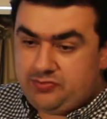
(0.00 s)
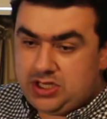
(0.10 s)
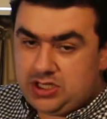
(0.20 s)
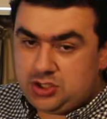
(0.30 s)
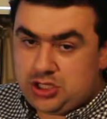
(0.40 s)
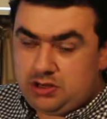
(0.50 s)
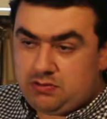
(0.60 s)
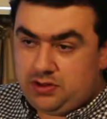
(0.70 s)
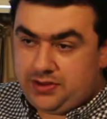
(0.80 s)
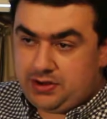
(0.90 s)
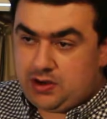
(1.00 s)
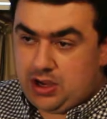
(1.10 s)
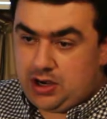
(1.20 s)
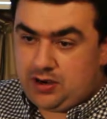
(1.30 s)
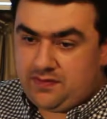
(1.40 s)
In general, there
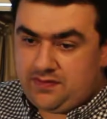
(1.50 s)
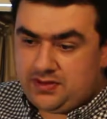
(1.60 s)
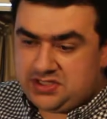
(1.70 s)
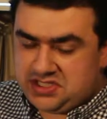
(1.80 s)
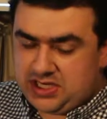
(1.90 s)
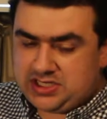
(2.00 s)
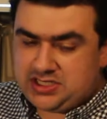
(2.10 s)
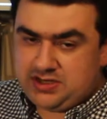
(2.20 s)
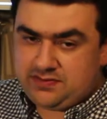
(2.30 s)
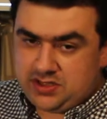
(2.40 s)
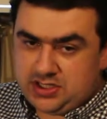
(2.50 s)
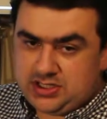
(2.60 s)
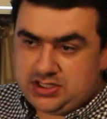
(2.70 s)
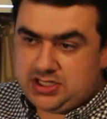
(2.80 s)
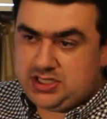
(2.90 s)
are 6
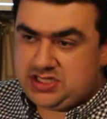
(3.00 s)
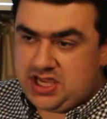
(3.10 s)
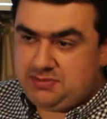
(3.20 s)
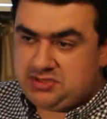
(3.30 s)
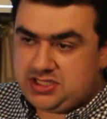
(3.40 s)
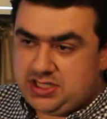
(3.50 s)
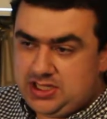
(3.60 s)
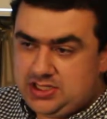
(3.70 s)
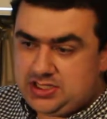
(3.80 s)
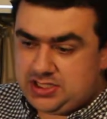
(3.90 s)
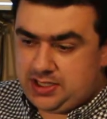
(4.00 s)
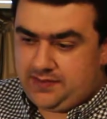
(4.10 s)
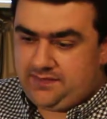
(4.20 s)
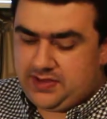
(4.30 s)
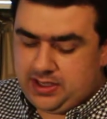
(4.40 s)
different types that I
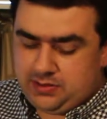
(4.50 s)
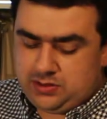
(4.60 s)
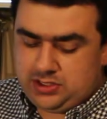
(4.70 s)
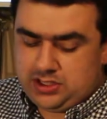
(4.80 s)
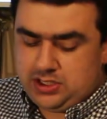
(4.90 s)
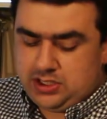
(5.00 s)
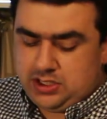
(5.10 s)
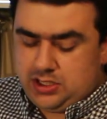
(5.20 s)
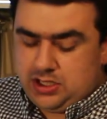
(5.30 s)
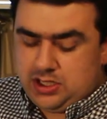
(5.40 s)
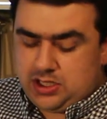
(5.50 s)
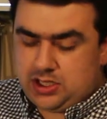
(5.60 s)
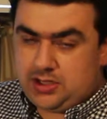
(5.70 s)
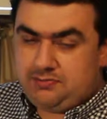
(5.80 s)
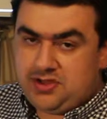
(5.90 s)
found.
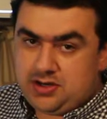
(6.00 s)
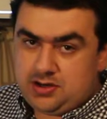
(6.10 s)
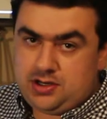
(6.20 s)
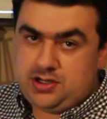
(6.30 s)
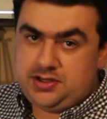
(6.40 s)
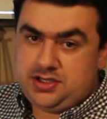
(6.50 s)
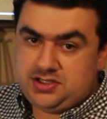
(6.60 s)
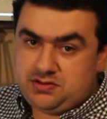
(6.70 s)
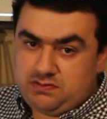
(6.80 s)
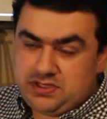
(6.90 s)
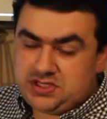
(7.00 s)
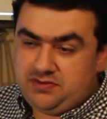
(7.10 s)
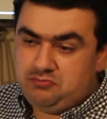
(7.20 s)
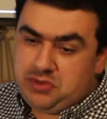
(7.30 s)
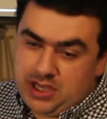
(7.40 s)
There is the risk
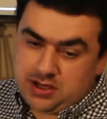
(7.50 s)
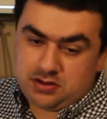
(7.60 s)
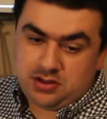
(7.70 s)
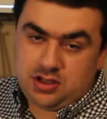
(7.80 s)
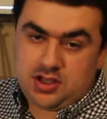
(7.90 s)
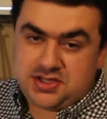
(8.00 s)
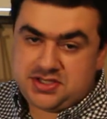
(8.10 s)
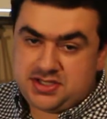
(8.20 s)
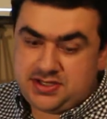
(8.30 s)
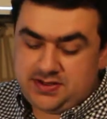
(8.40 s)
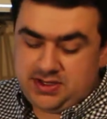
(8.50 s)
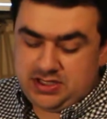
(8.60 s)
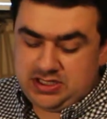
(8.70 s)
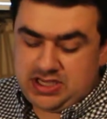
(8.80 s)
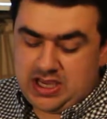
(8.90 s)
of minor losses
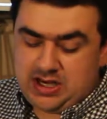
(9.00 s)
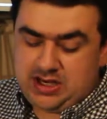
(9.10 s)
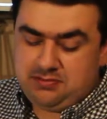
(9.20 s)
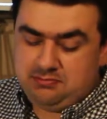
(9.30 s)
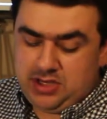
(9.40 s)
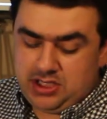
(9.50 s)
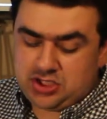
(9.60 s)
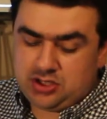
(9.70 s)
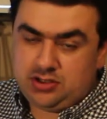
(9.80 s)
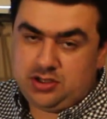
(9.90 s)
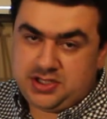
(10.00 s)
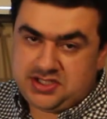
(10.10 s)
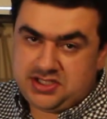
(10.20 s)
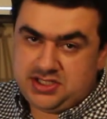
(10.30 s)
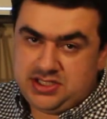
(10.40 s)
in data, major
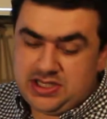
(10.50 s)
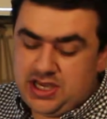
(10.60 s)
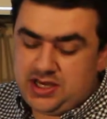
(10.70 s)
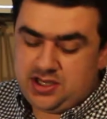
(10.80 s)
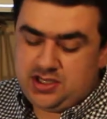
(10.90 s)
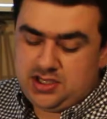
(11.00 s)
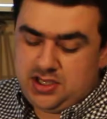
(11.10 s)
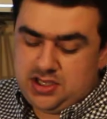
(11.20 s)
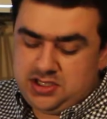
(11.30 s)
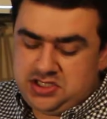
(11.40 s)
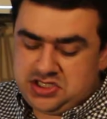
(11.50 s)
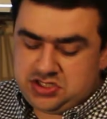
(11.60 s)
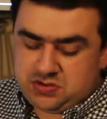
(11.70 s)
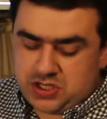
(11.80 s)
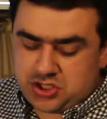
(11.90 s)
losses in data,
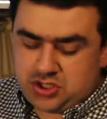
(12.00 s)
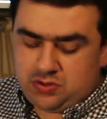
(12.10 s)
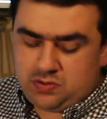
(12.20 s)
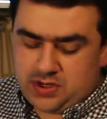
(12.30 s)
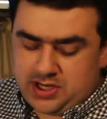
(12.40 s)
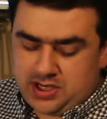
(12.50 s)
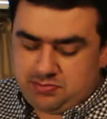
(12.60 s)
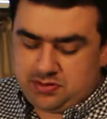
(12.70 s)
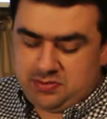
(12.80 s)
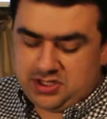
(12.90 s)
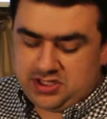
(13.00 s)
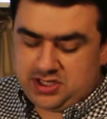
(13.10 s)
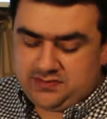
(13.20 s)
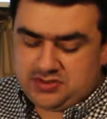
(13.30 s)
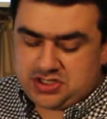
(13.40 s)
destruction or
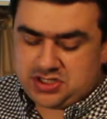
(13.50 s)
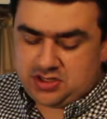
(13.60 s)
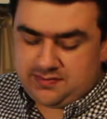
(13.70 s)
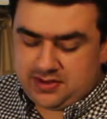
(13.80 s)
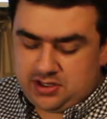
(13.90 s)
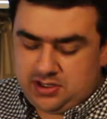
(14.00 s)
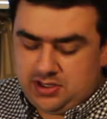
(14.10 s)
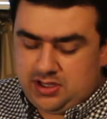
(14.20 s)
inoperability of the server,